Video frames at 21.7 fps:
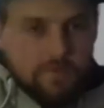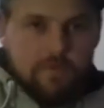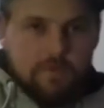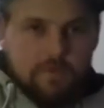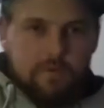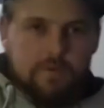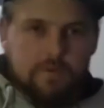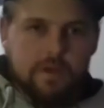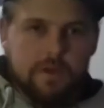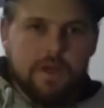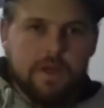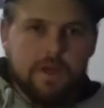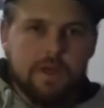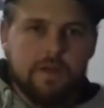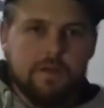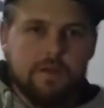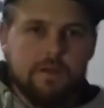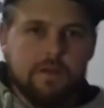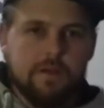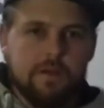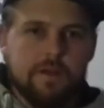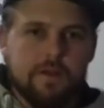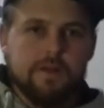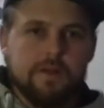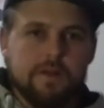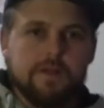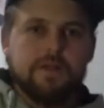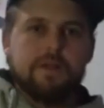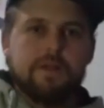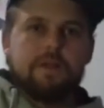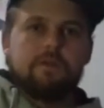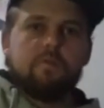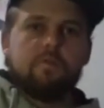Okay.
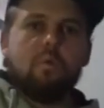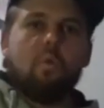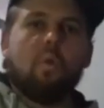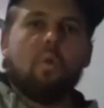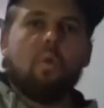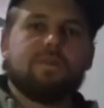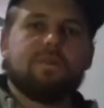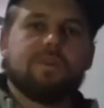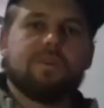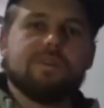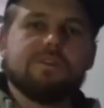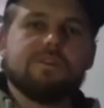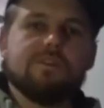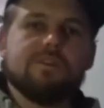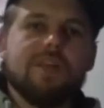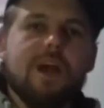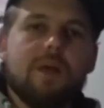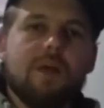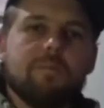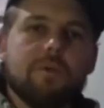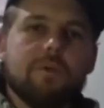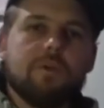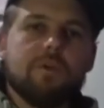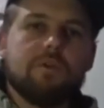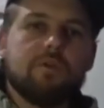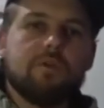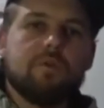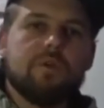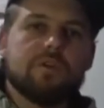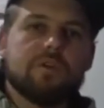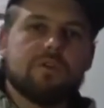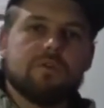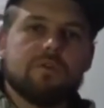What this will help you do
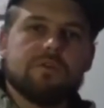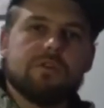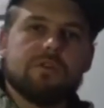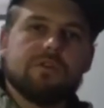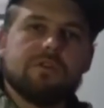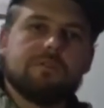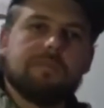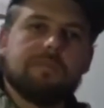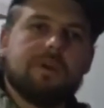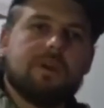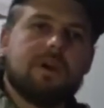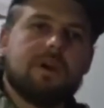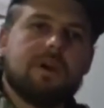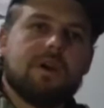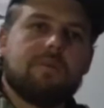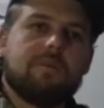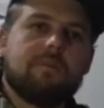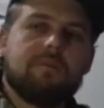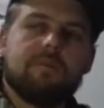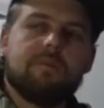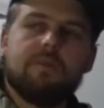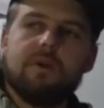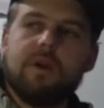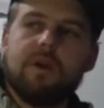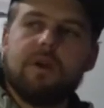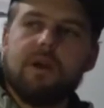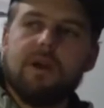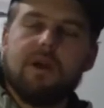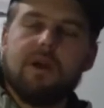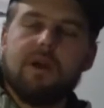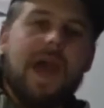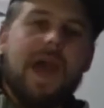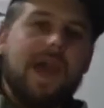is also to become
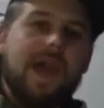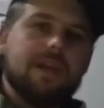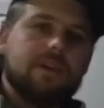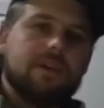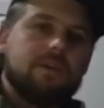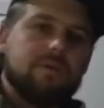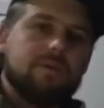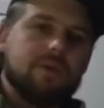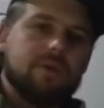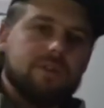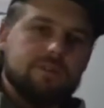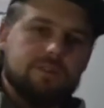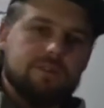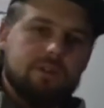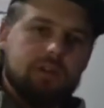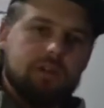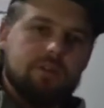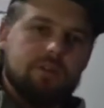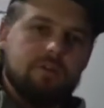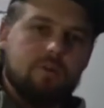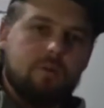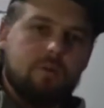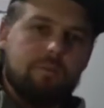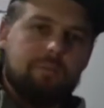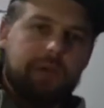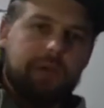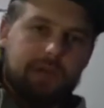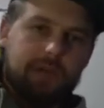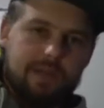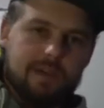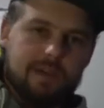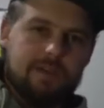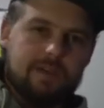accurate in your
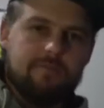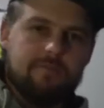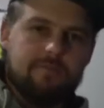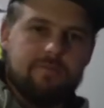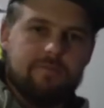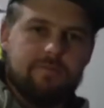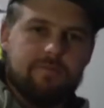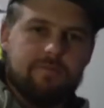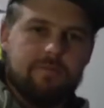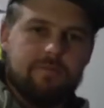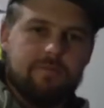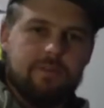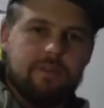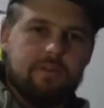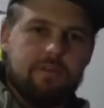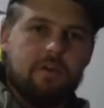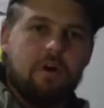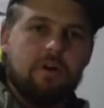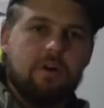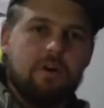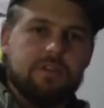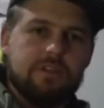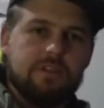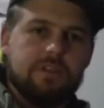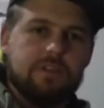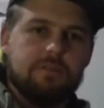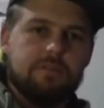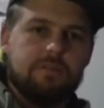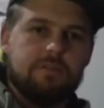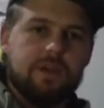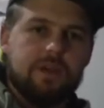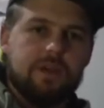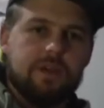picking, your
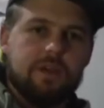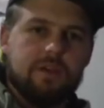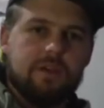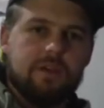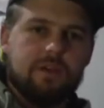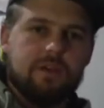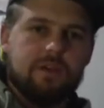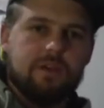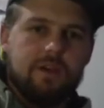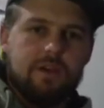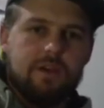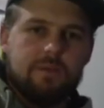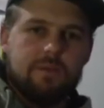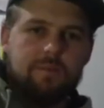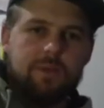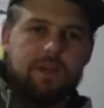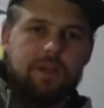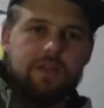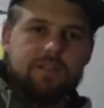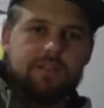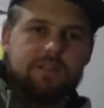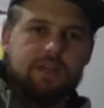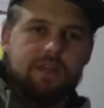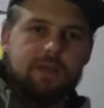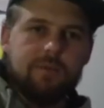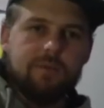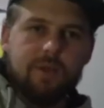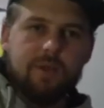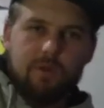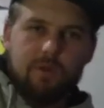alternate picking, because I'm not